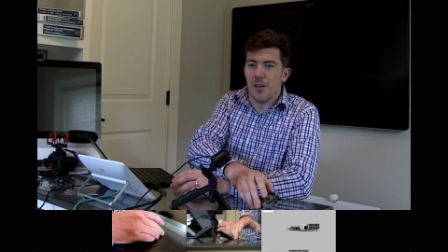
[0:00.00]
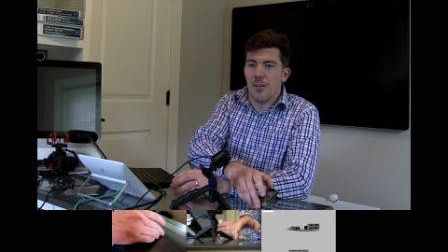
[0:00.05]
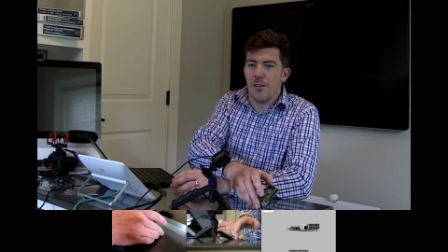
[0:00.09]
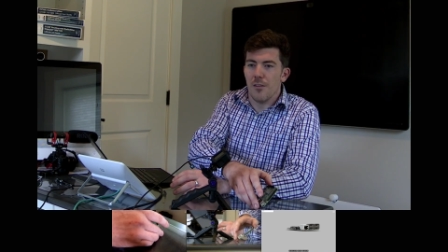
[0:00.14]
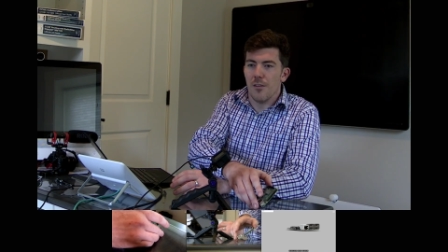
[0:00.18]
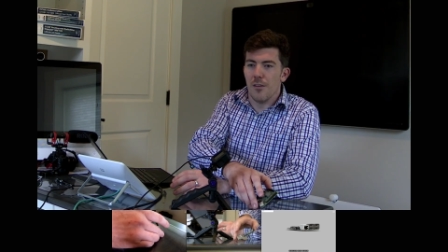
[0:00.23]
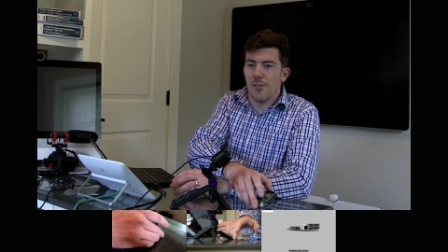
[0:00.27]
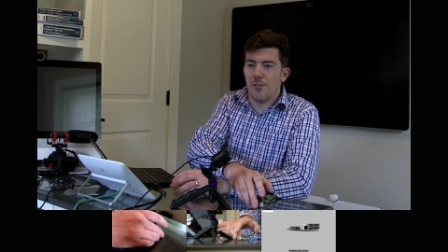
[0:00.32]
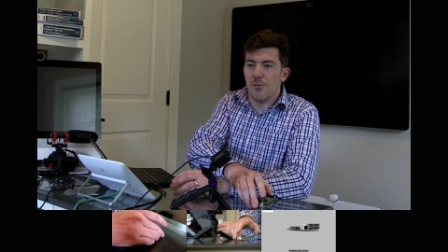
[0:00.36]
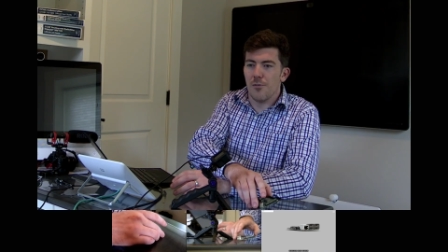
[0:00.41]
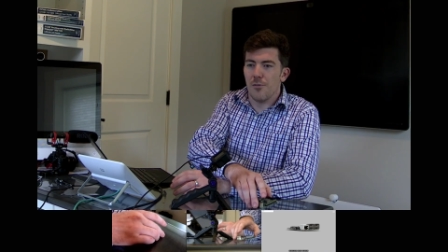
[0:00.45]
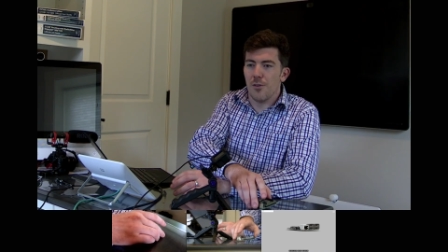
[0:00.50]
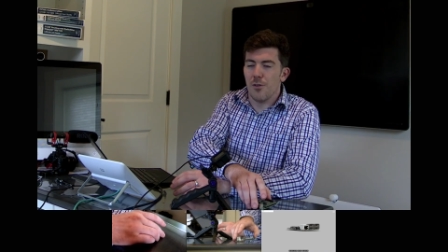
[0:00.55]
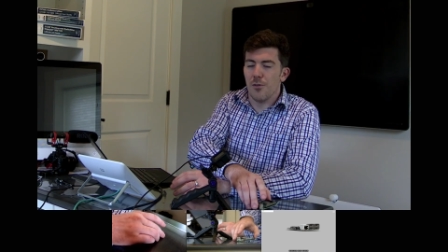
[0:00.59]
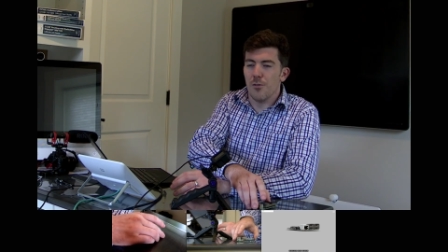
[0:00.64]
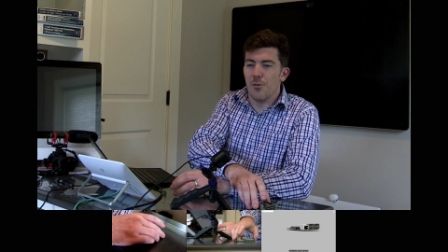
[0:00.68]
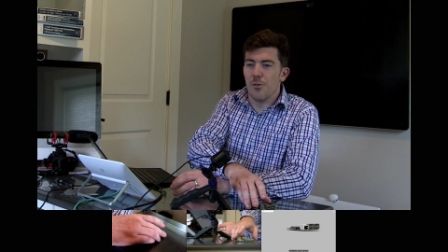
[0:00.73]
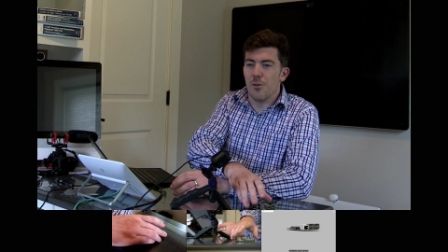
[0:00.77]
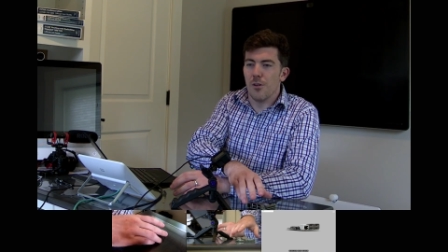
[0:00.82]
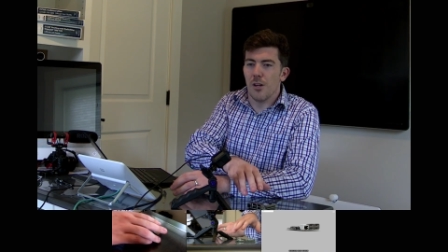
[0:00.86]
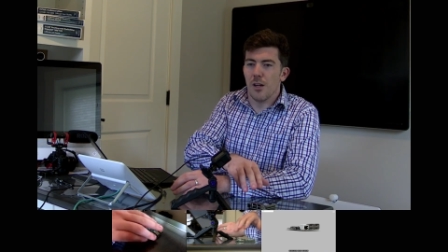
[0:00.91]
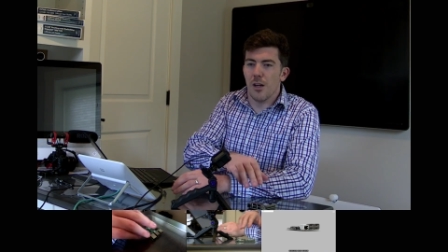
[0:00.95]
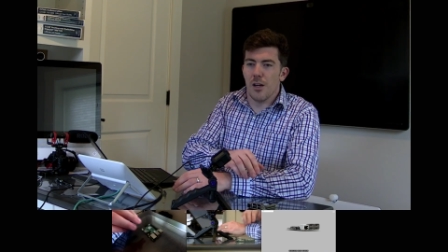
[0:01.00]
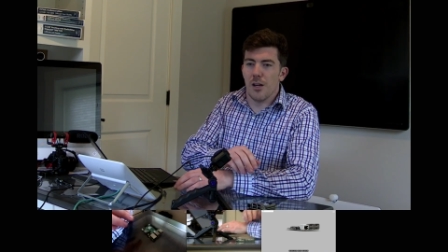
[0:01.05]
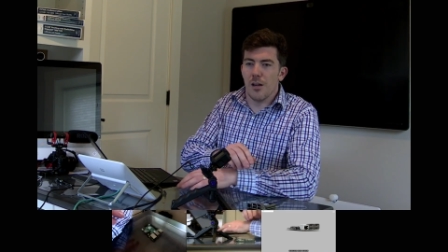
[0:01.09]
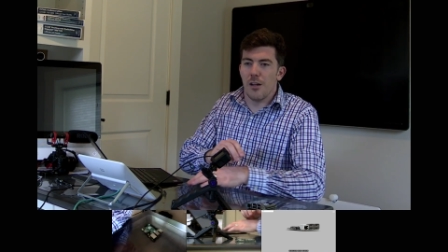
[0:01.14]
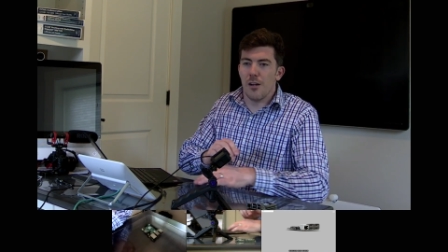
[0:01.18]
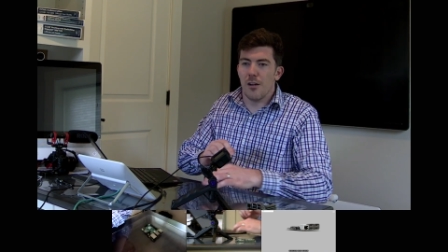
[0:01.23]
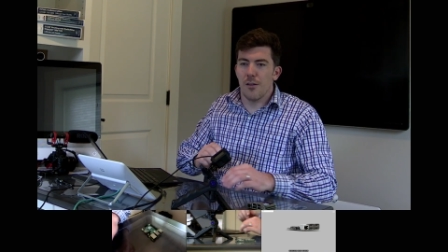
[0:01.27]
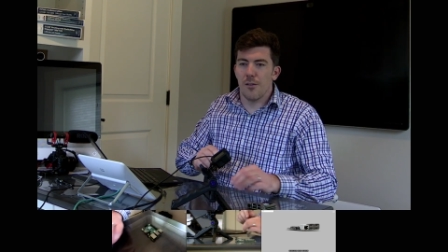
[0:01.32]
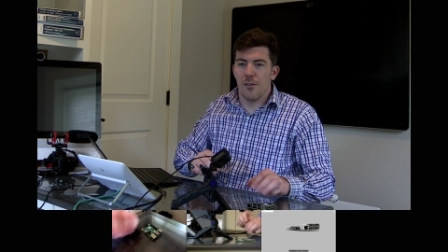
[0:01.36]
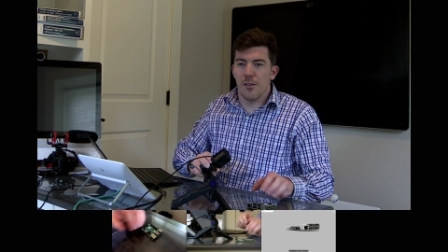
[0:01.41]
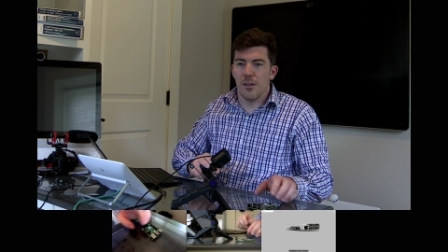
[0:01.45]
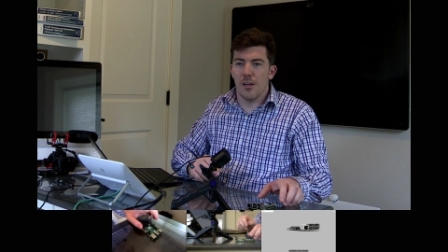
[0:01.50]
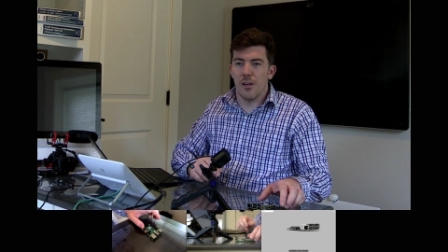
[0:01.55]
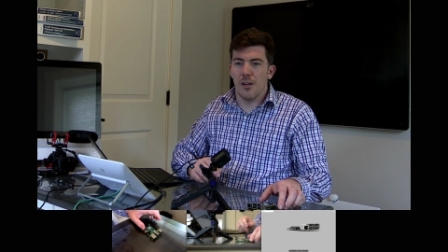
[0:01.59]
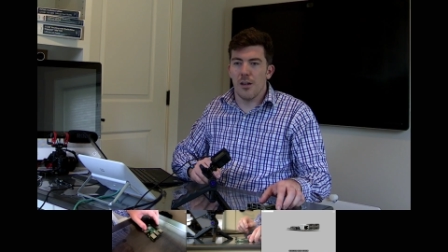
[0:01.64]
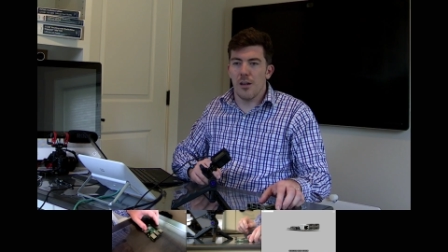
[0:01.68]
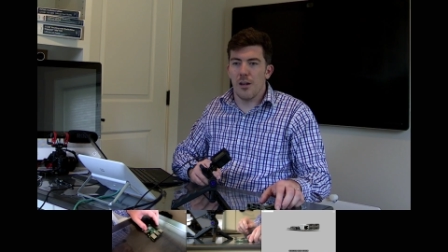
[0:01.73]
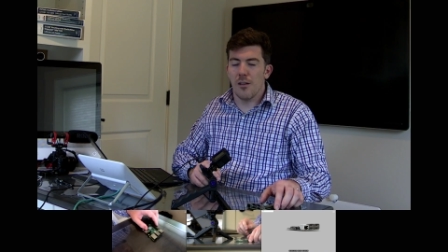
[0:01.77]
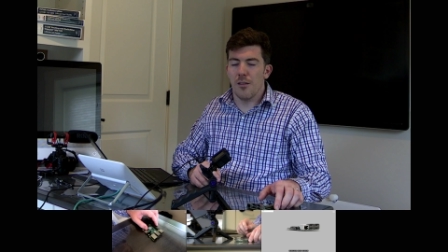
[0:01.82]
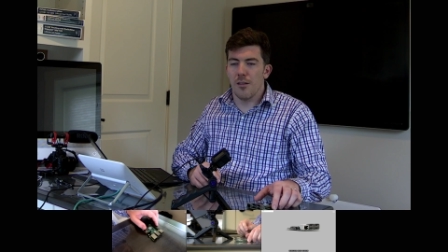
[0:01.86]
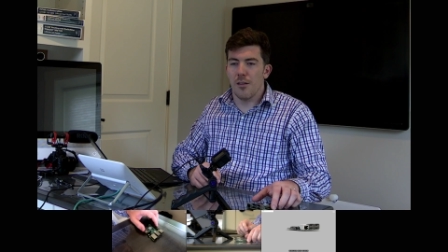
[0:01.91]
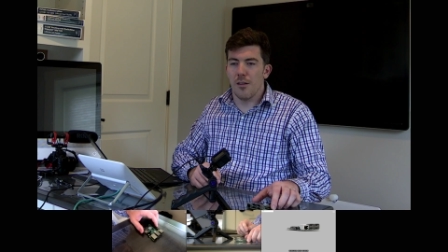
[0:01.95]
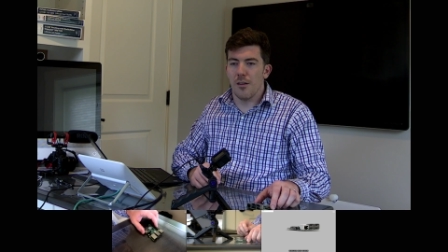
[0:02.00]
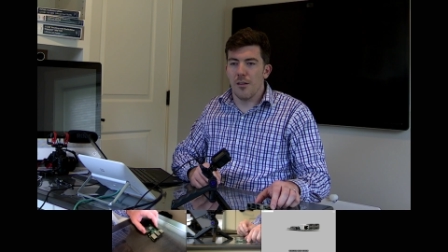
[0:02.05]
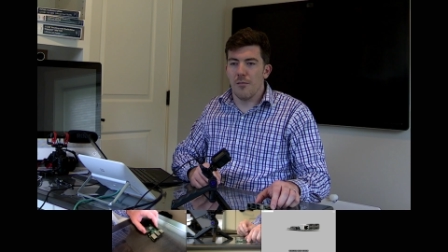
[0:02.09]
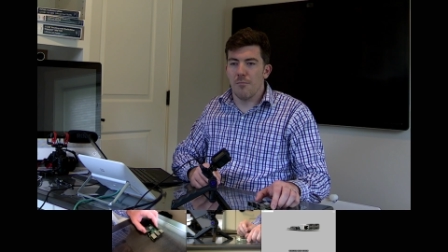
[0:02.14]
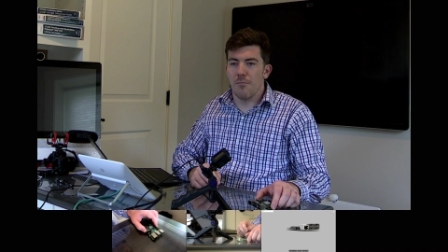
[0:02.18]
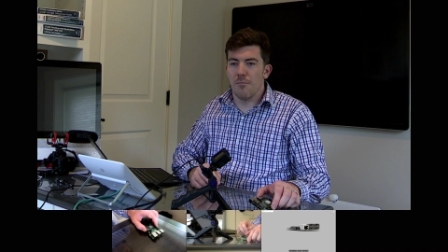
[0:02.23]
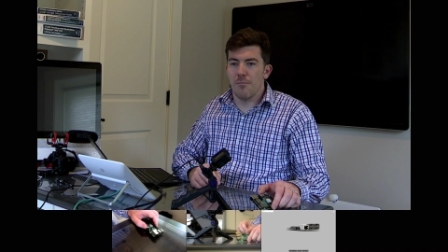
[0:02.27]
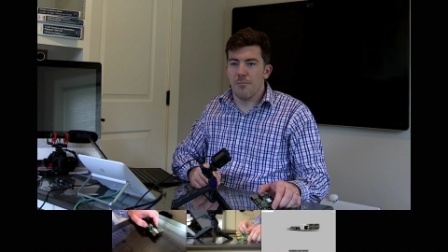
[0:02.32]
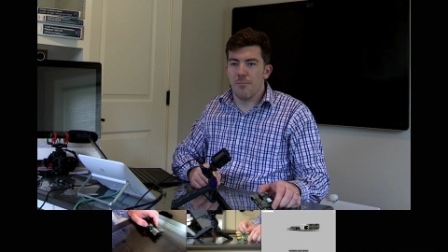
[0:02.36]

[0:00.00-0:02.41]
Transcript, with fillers: this view here, the, the